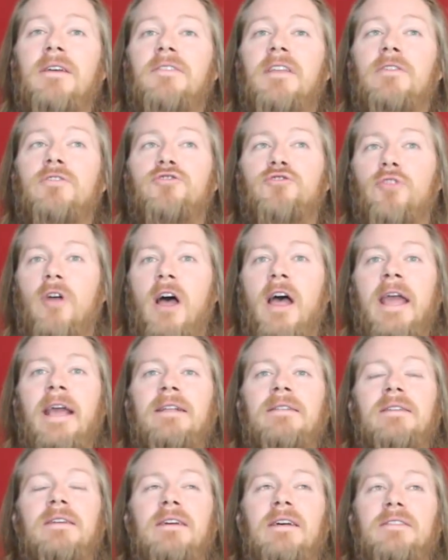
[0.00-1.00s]
they're
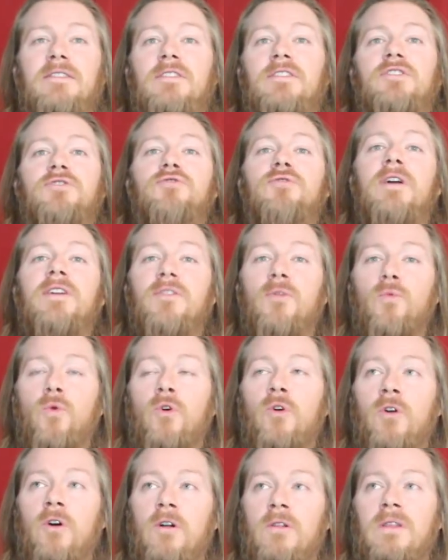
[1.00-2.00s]
trying to destroy the
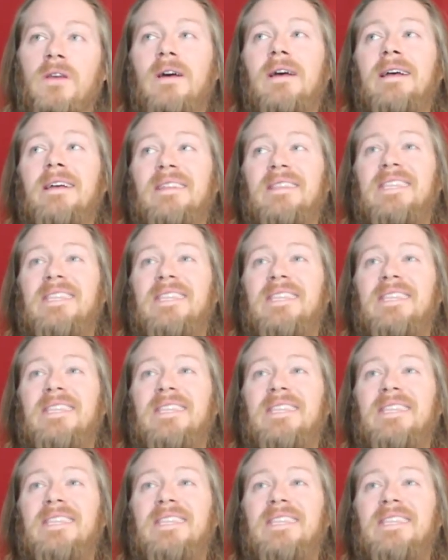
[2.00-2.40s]
world.